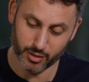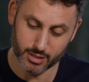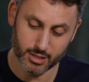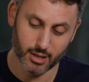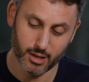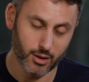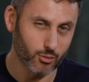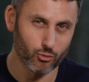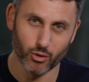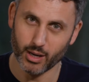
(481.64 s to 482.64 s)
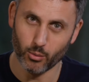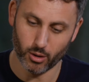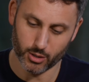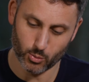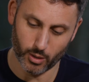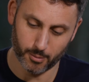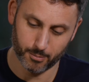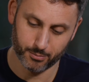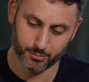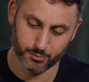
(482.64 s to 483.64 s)
of it really works well.
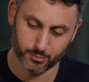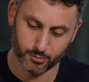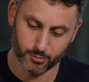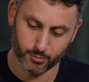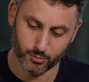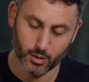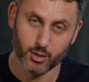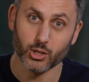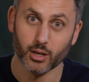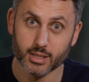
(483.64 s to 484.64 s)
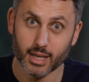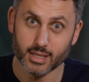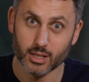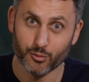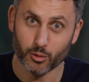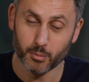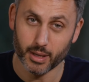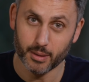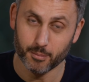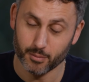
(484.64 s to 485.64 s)
So guys, that's enough from
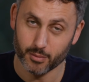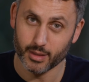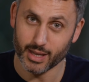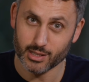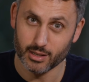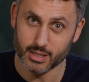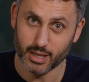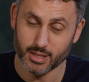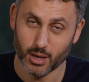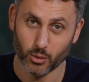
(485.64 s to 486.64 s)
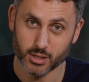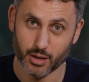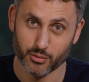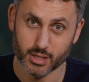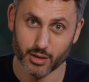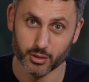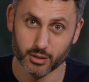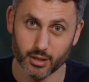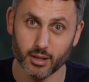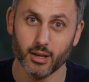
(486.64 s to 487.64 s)
me. That's the Le Sentier 177.
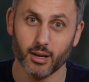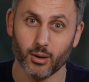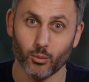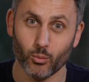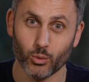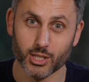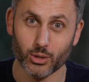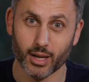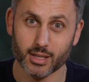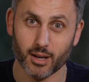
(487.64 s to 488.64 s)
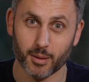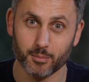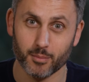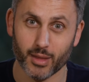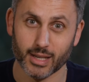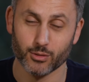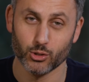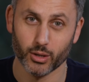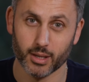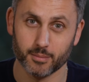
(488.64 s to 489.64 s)
We'll see you next time. Thanks for
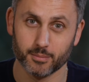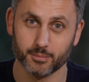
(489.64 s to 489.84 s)
joining.